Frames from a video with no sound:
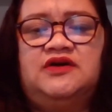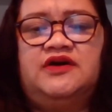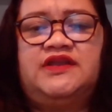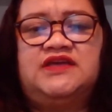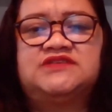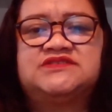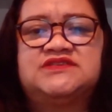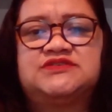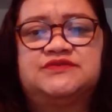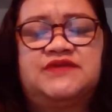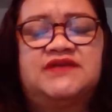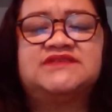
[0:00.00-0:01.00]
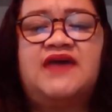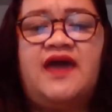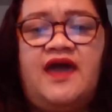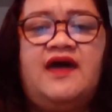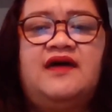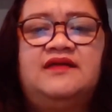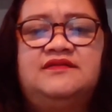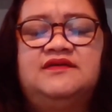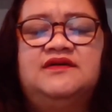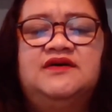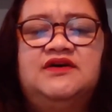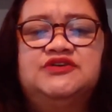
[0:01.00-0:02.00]
each student's hand
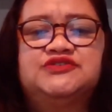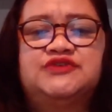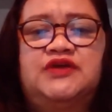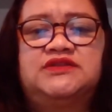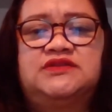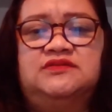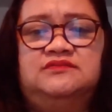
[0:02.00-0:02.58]
so that